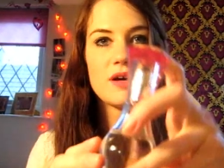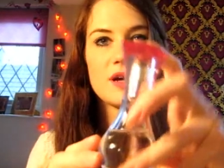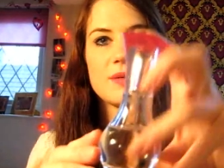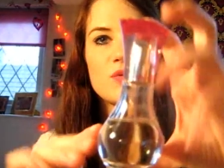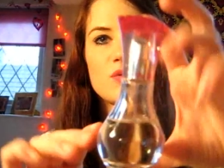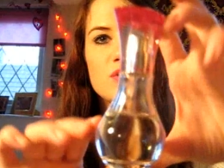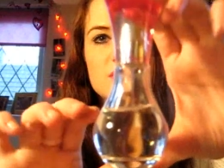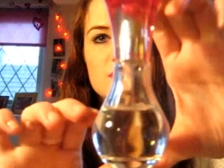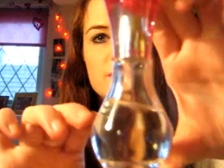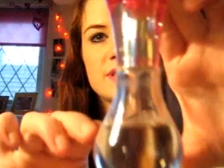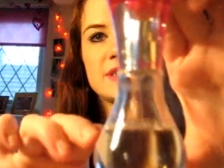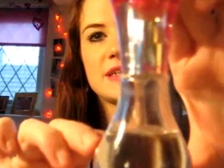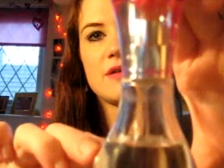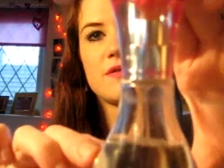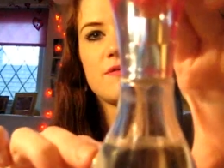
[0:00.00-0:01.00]
I bought
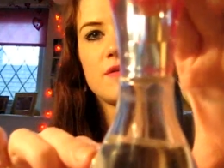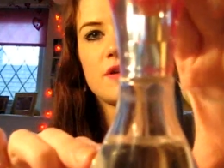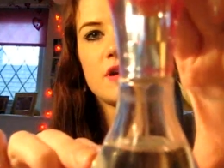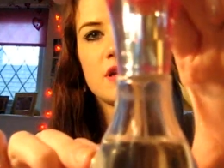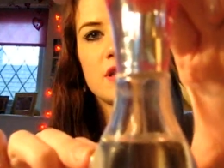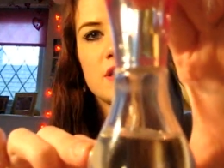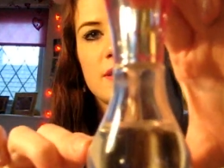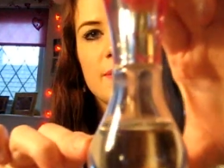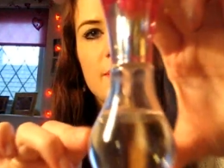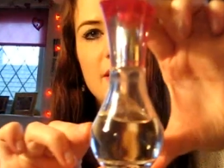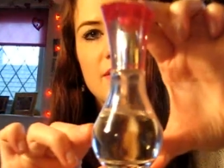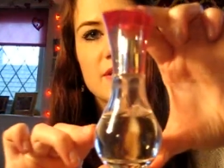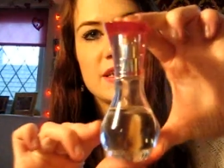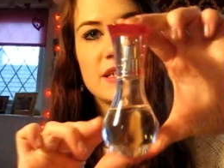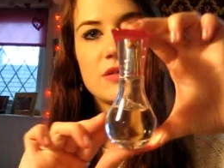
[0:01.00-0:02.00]
myself the
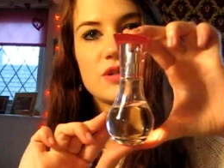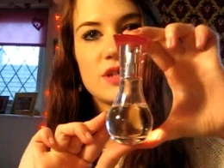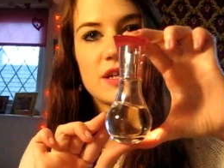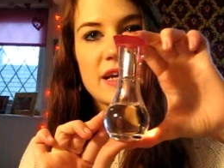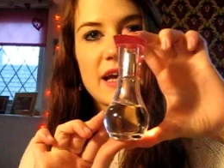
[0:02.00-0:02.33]
Paris Hilton